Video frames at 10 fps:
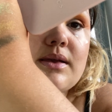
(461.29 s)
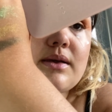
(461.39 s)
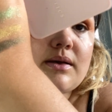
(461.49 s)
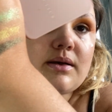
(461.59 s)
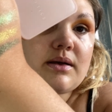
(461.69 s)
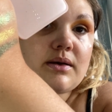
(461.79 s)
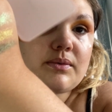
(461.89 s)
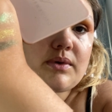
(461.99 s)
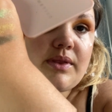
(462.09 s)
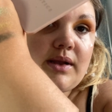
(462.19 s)
are
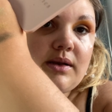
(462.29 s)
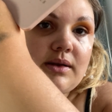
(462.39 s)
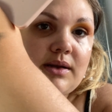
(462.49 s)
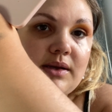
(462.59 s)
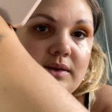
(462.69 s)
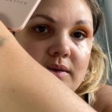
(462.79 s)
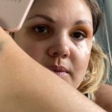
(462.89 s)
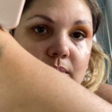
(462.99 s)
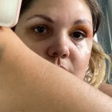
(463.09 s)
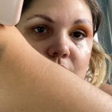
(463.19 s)
what they look like
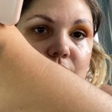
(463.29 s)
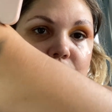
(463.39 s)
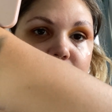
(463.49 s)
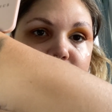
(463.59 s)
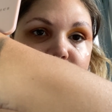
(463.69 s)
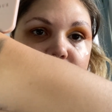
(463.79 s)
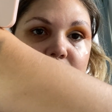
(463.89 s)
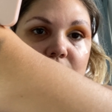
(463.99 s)
swatched.